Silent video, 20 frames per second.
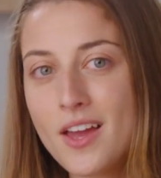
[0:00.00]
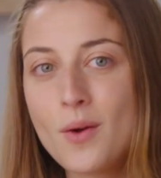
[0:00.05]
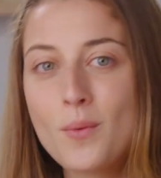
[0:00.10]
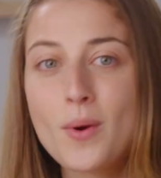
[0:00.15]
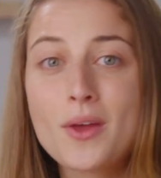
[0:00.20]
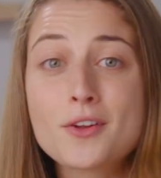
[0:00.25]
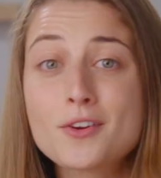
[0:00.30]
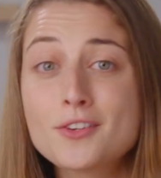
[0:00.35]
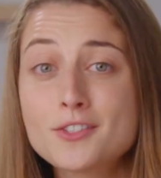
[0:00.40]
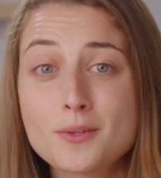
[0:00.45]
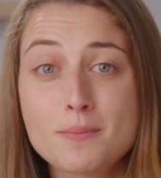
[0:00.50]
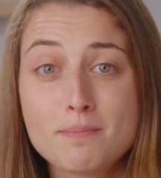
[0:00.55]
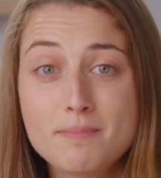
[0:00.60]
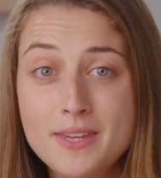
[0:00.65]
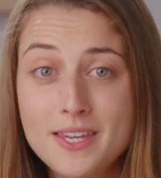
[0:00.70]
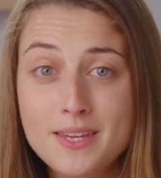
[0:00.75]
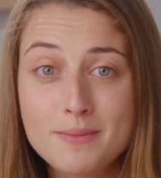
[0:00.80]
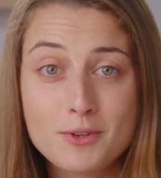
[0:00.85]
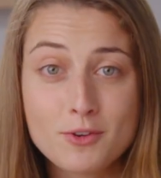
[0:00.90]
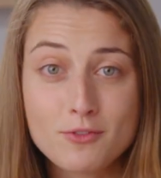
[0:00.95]
Whether it's a
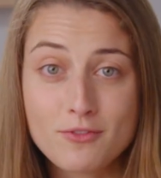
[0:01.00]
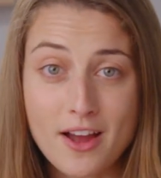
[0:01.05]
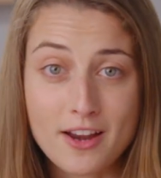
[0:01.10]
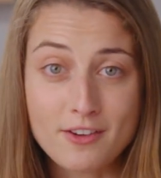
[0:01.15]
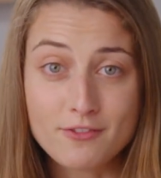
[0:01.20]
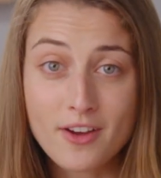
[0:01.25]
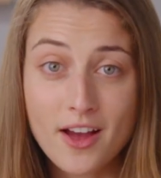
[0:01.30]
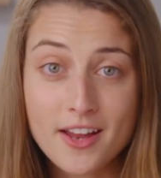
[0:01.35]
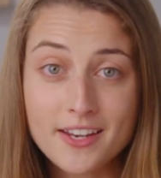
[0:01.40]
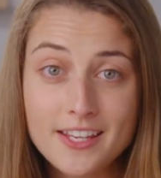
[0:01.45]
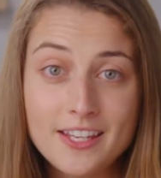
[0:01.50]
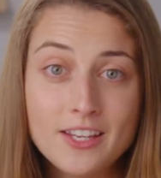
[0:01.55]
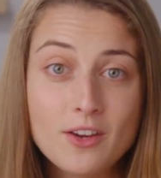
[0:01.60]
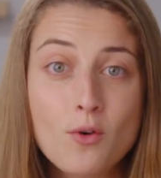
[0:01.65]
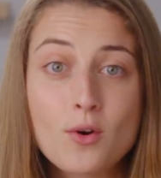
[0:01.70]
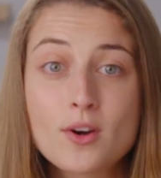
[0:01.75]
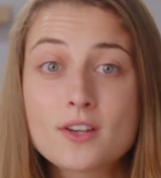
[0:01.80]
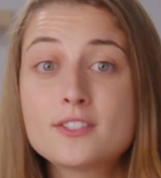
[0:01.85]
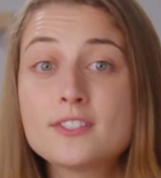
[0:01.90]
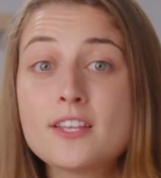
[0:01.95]
meme you find funny
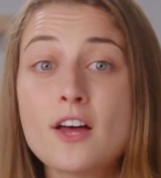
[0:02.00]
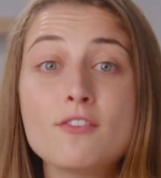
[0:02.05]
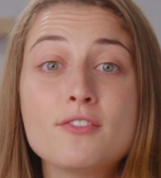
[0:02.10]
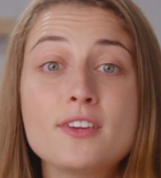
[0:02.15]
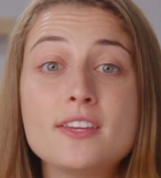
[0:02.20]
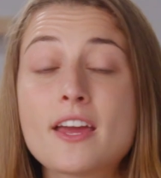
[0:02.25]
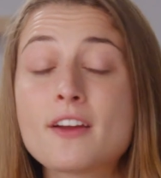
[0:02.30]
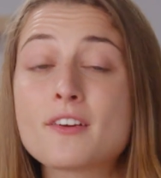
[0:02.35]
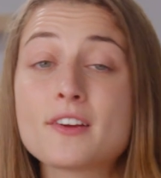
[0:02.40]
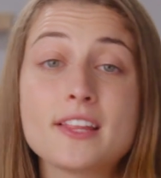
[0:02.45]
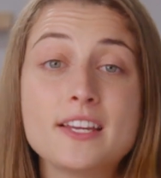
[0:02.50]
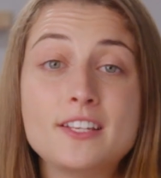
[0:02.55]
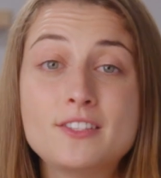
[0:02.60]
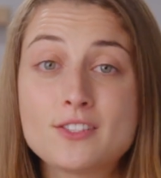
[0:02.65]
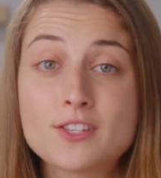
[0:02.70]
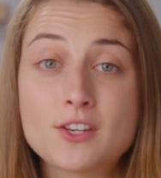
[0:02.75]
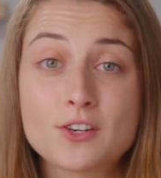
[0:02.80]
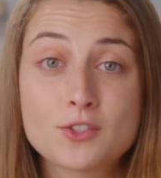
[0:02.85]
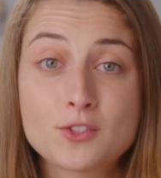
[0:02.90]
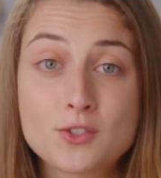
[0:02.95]
or a selfie that
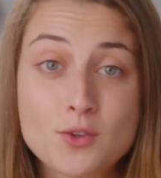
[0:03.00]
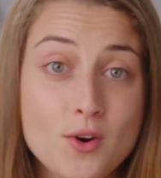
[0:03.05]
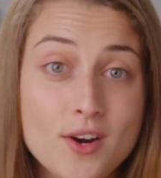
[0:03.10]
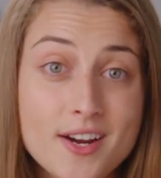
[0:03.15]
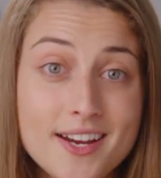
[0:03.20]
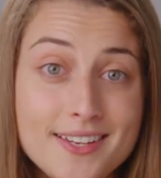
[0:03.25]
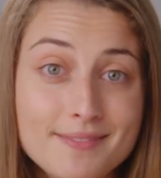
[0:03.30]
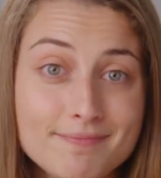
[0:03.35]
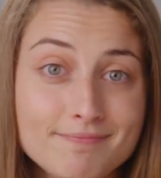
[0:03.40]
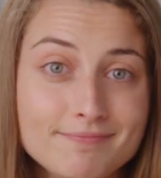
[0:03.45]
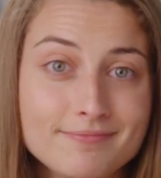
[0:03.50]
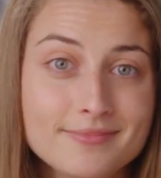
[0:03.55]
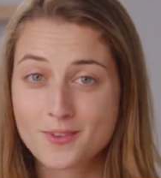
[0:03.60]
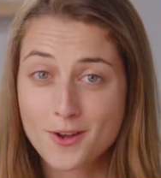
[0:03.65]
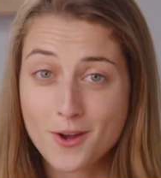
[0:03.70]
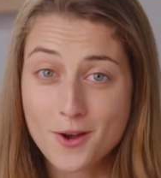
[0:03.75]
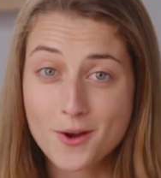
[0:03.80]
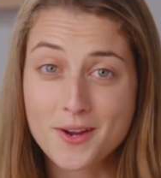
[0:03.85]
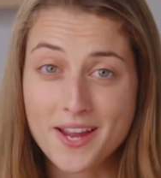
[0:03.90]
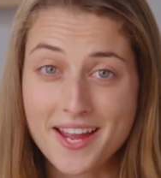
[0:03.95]
relates to your story.
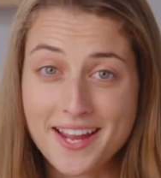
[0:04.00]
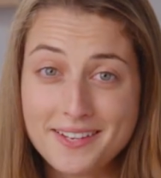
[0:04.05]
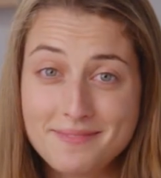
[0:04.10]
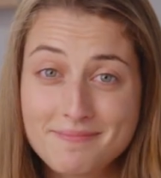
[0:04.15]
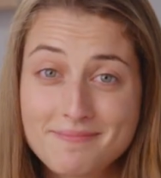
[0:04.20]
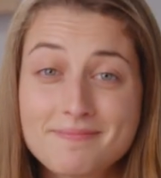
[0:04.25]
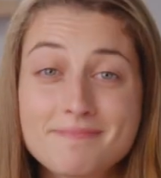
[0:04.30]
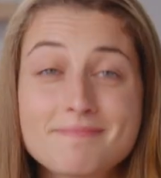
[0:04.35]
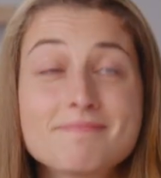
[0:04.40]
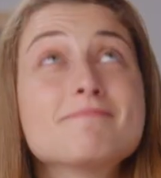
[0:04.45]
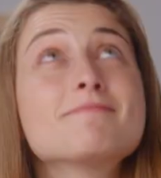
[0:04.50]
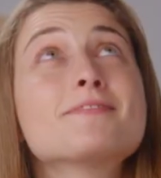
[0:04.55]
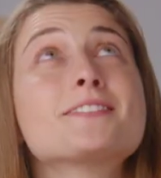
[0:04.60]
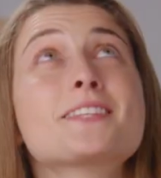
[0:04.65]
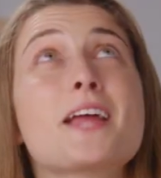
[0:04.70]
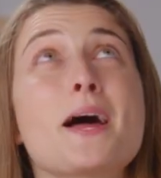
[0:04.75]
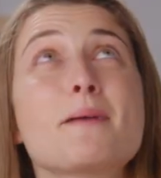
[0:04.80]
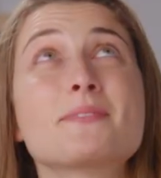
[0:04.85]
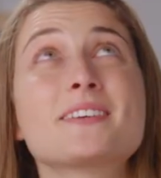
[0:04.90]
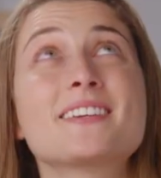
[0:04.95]
Okay,
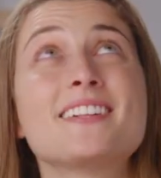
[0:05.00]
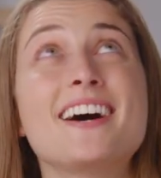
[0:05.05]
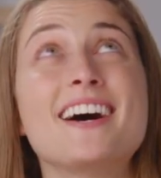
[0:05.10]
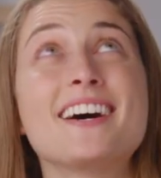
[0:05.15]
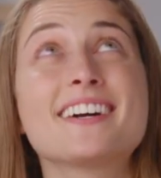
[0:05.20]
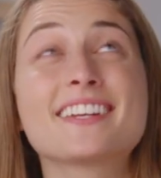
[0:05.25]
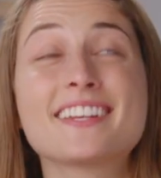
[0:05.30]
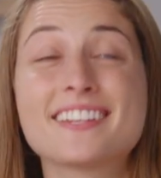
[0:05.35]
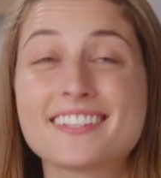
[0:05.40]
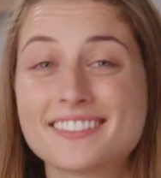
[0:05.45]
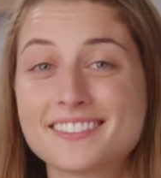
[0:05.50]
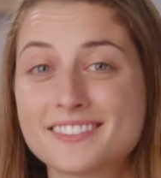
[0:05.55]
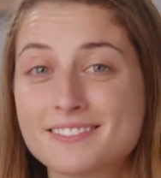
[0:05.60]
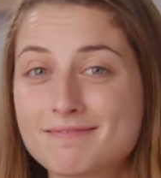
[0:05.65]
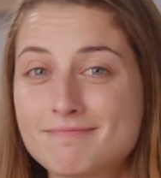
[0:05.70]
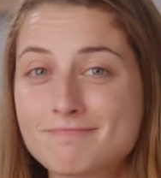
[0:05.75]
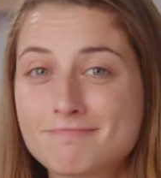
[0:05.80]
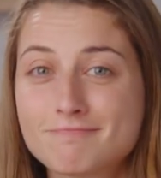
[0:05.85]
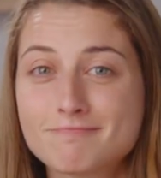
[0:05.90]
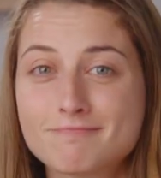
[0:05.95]
stop the clock.
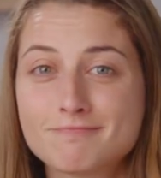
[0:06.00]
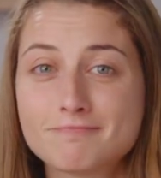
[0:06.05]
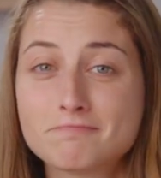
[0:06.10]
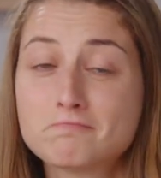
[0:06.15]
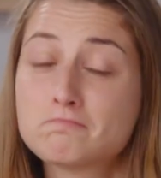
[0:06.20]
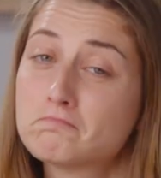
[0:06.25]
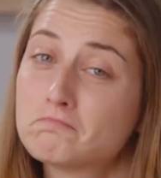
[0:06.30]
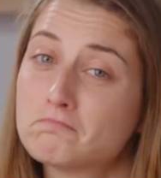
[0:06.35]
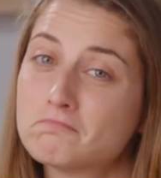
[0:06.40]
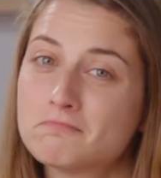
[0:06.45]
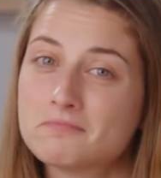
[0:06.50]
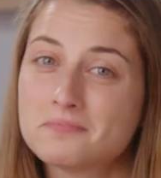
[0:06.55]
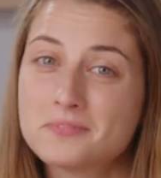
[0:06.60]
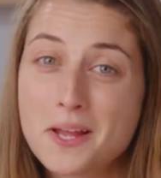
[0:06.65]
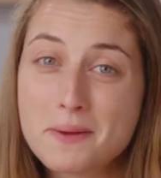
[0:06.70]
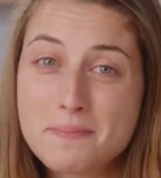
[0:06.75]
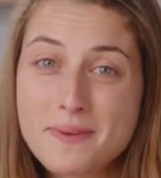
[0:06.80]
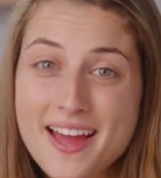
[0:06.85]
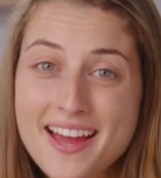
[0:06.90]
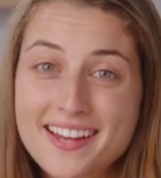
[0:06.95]

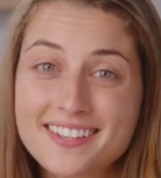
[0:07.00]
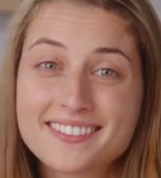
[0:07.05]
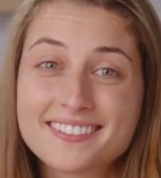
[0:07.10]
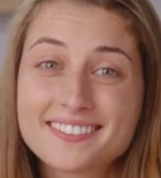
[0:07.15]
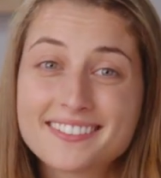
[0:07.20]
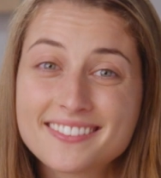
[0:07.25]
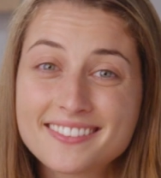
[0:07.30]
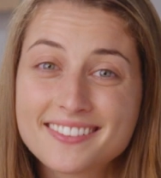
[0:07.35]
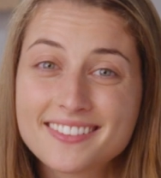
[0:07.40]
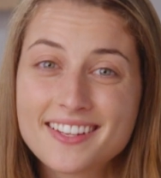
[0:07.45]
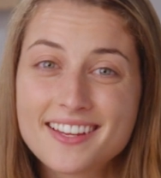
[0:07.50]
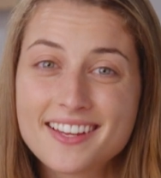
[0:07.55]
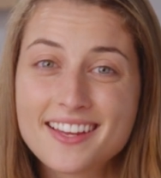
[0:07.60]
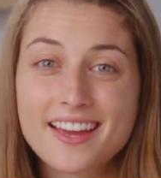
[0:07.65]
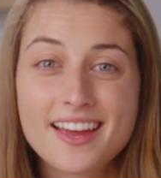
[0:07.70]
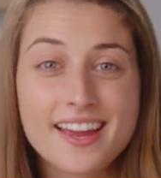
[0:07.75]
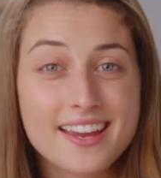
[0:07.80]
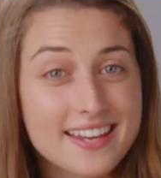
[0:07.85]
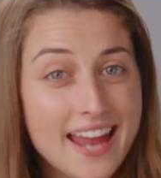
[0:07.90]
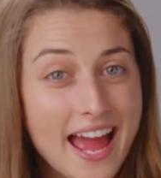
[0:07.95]
Not bad.
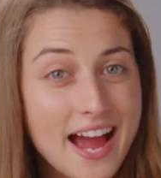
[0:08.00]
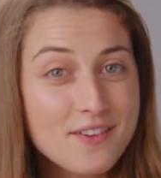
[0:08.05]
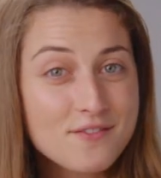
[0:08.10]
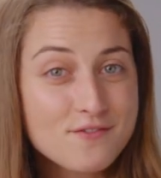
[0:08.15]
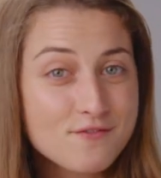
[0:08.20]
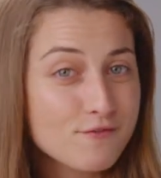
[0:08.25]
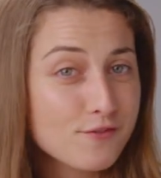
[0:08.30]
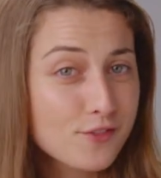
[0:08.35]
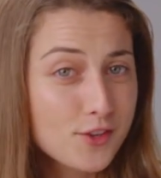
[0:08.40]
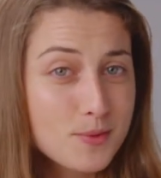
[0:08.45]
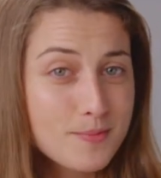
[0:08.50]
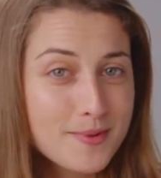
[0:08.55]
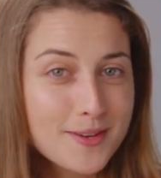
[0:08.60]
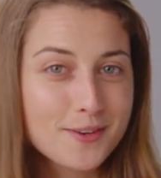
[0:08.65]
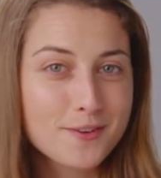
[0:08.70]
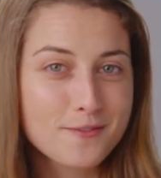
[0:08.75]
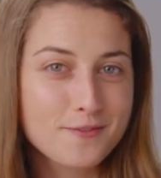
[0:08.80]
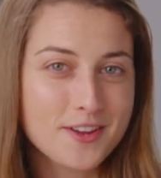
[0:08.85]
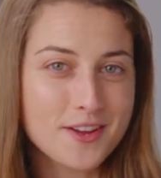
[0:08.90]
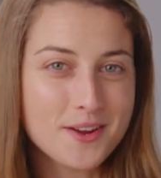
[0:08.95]
And now for the big
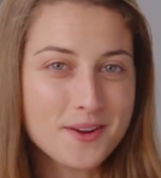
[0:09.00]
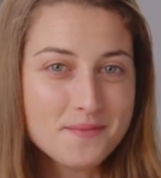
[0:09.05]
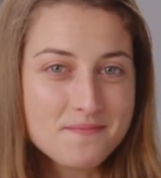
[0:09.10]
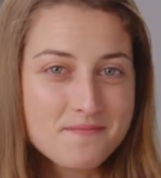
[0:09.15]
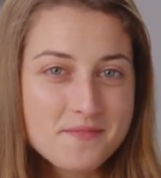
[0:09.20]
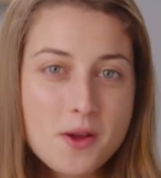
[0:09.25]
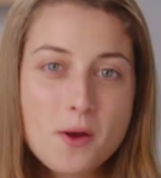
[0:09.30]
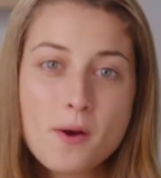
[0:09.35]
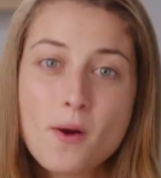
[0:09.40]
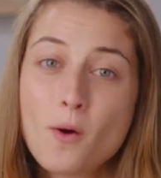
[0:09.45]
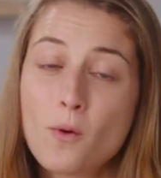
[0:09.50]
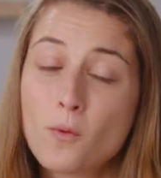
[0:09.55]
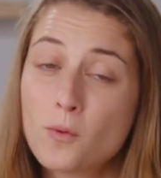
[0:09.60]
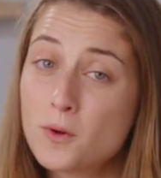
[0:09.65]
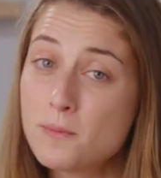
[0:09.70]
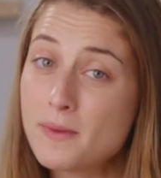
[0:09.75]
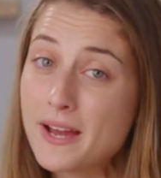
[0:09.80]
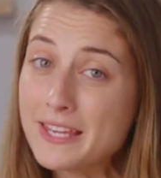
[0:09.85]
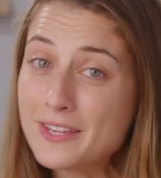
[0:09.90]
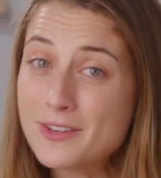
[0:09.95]
reveal.
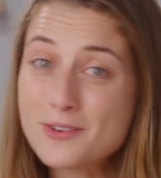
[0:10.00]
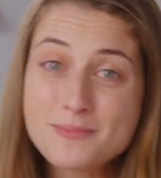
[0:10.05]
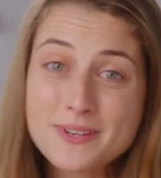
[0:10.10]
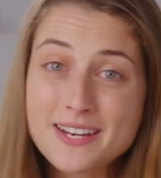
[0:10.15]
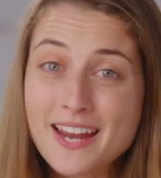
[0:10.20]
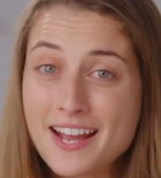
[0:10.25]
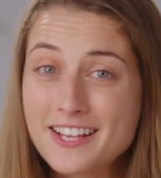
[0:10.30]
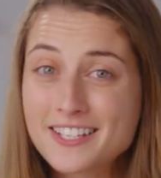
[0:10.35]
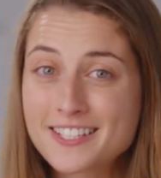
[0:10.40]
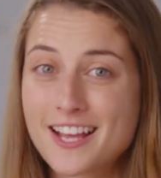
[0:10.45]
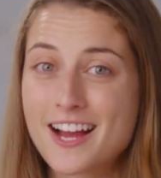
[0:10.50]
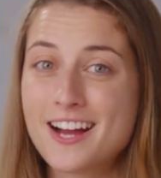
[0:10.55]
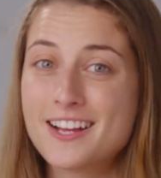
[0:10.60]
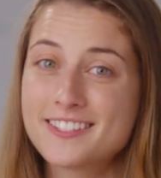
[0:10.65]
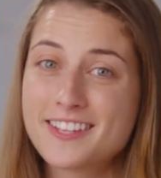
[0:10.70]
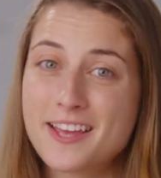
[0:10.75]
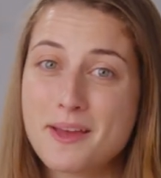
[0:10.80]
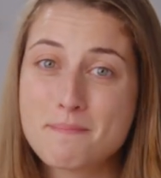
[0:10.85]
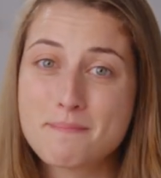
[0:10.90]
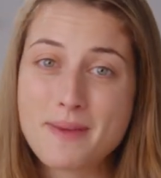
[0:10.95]
Will my humanized
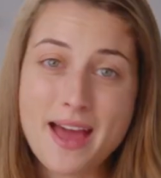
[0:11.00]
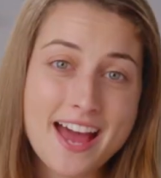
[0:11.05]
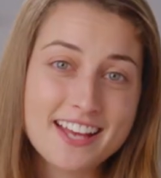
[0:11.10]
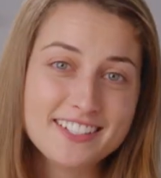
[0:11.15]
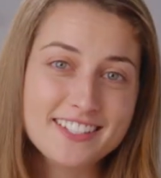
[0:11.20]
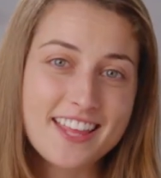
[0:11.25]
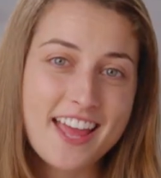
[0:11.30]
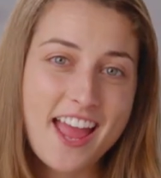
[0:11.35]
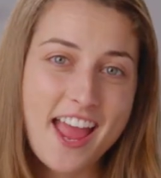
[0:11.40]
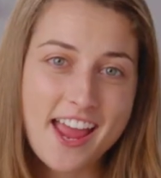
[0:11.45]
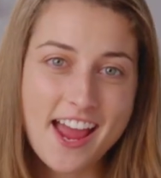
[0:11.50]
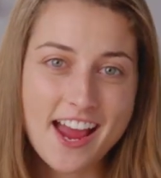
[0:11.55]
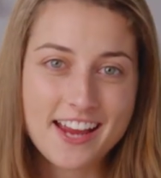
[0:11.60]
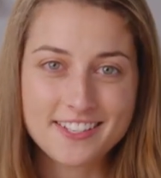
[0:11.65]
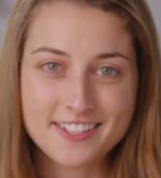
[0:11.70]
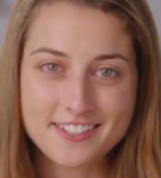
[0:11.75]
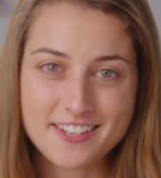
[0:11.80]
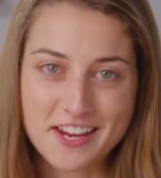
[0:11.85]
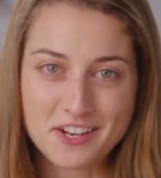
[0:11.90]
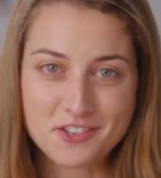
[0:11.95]
content pass the AI
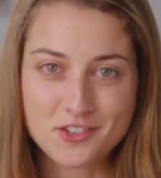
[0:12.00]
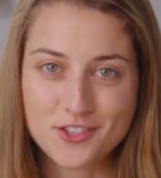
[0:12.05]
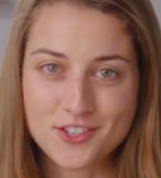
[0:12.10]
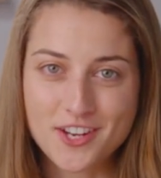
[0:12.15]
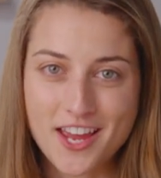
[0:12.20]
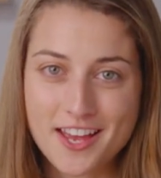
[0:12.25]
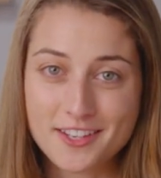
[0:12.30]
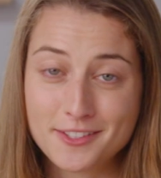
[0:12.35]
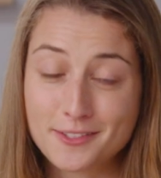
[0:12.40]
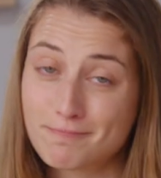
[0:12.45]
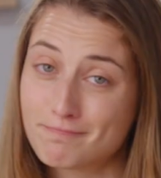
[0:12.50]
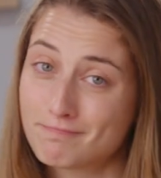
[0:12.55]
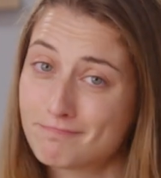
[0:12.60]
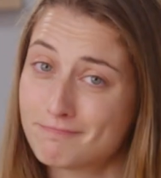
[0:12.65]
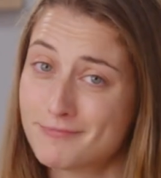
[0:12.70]
detection test?